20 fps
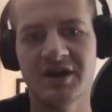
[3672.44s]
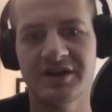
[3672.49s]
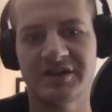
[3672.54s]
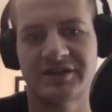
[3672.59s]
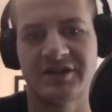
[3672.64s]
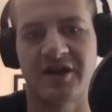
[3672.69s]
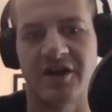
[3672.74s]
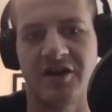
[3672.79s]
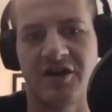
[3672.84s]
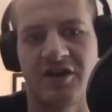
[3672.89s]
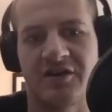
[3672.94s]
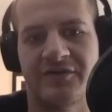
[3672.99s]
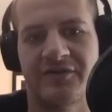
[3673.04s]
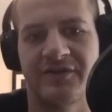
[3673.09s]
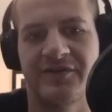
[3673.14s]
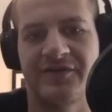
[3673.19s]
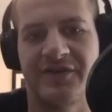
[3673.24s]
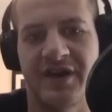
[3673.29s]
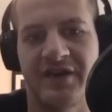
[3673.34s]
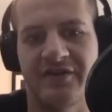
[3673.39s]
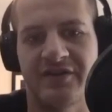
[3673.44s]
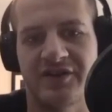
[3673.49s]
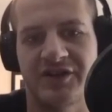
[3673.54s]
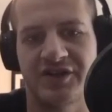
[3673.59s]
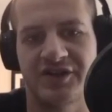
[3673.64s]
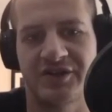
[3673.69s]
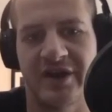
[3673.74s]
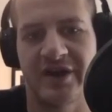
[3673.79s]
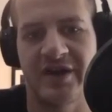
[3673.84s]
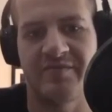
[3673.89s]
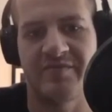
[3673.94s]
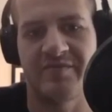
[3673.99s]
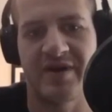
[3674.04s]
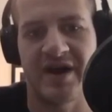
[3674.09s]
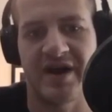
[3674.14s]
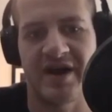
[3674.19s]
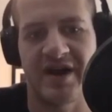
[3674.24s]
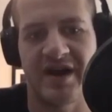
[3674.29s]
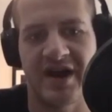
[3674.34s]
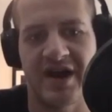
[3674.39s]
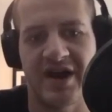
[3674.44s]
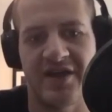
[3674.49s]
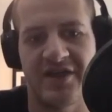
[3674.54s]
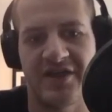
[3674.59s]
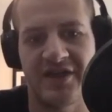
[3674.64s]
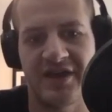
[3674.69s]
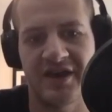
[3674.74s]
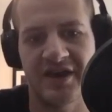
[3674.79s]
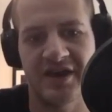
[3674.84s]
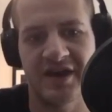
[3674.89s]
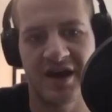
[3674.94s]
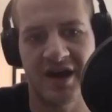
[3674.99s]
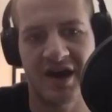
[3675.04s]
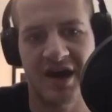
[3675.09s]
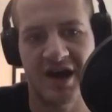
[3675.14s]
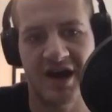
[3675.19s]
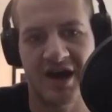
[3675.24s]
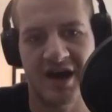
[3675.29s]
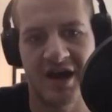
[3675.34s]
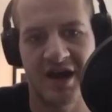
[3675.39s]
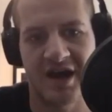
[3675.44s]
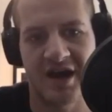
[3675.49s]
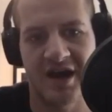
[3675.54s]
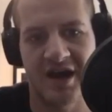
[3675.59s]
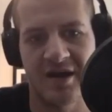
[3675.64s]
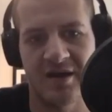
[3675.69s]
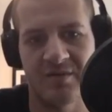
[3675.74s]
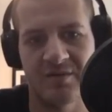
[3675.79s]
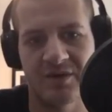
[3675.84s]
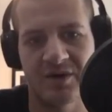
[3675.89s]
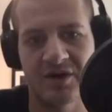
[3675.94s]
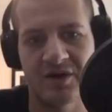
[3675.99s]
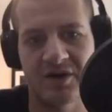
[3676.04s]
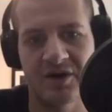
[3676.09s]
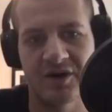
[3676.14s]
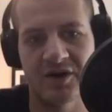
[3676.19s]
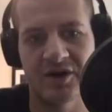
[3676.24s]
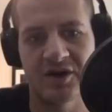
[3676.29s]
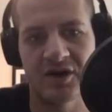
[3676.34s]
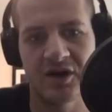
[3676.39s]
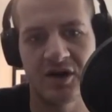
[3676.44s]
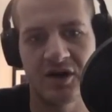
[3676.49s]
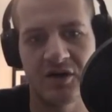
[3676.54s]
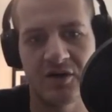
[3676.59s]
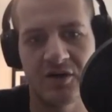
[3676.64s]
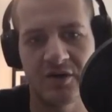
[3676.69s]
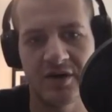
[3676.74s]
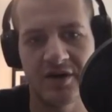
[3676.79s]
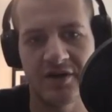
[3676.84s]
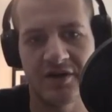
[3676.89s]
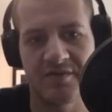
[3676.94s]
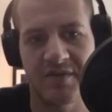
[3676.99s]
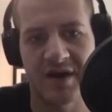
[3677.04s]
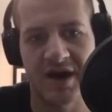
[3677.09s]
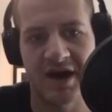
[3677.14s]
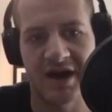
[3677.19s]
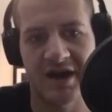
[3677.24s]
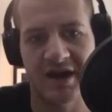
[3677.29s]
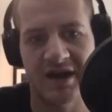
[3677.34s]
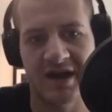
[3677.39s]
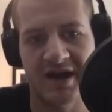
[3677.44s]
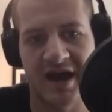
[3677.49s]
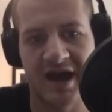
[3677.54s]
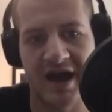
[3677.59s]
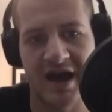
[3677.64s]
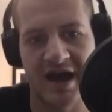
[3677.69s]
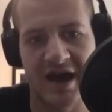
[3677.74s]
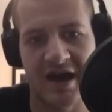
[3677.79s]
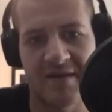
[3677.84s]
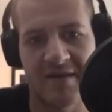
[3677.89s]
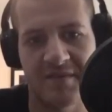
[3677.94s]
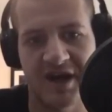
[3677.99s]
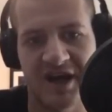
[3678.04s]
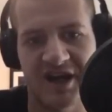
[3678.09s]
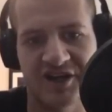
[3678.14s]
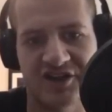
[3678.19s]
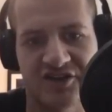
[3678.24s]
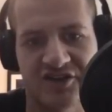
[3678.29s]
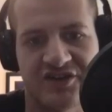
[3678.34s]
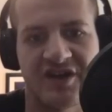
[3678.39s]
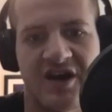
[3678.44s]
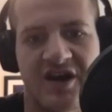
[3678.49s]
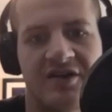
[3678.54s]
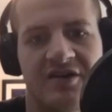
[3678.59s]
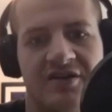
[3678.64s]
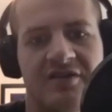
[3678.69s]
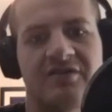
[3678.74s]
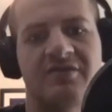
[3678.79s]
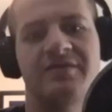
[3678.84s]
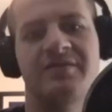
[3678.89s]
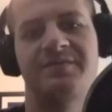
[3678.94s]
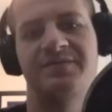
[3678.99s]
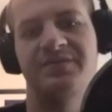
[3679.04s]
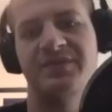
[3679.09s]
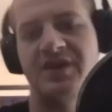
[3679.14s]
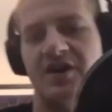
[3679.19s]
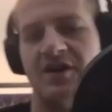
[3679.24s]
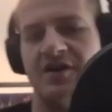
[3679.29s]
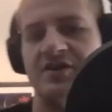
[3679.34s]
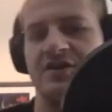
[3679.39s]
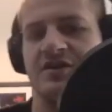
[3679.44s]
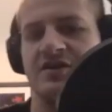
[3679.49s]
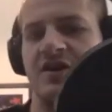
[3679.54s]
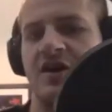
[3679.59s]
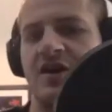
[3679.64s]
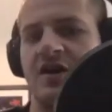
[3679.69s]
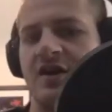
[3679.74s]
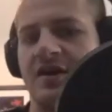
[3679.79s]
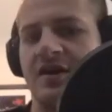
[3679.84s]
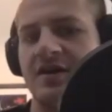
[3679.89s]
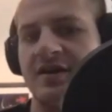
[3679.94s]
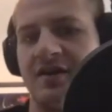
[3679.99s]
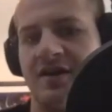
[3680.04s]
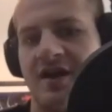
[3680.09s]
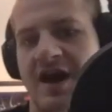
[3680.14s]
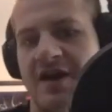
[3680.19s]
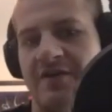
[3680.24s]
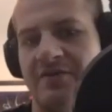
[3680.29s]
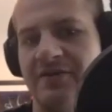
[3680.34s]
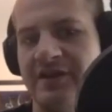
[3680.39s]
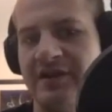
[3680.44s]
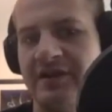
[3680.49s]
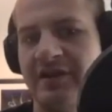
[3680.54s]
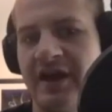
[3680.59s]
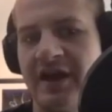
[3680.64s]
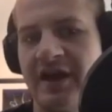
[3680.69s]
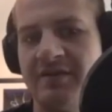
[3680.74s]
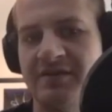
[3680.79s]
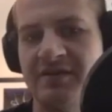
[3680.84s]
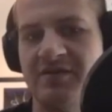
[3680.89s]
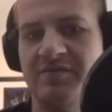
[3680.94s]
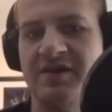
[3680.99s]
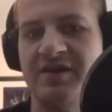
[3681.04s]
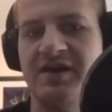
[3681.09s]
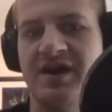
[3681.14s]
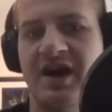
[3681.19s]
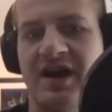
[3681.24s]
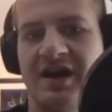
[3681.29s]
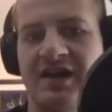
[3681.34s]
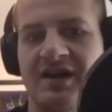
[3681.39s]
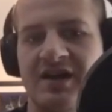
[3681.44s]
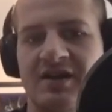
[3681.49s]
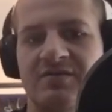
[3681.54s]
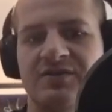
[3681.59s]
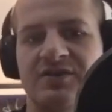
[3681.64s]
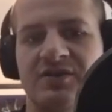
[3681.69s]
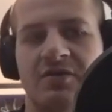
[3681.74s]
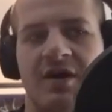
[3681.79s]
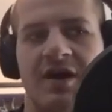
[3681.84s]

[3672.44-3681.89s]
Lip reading: starting off with favorite straight bet, I think I am going to go with my guy, Mike Trizano, the underdog. I really like him to beat Hakeem